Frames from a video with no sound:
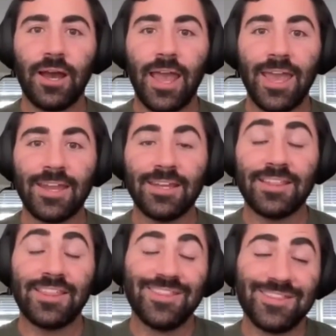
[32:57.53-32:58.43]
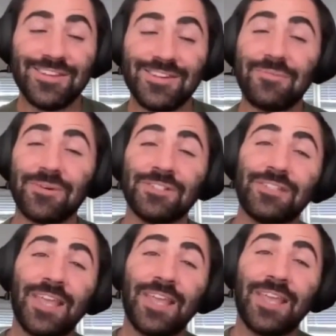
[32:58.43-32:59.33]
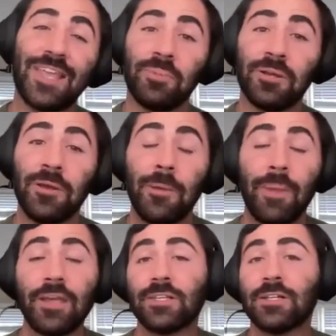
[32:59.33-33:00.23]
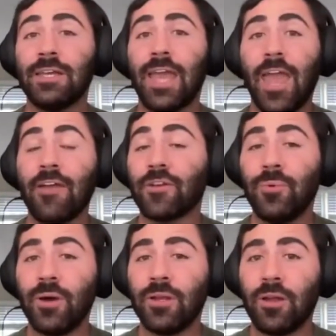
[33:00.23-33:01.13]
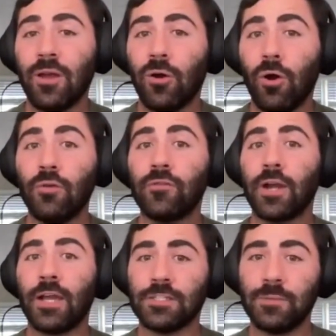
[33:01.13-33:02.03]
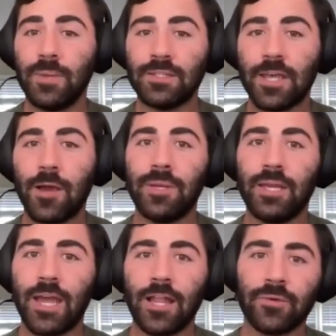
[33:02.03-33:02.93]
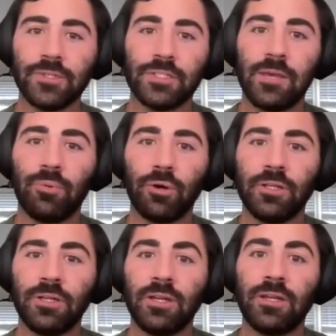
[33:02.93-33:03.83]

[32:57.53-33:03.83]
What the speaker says: And the number is staggering, but basically everyone overestimates how many calories they burn in a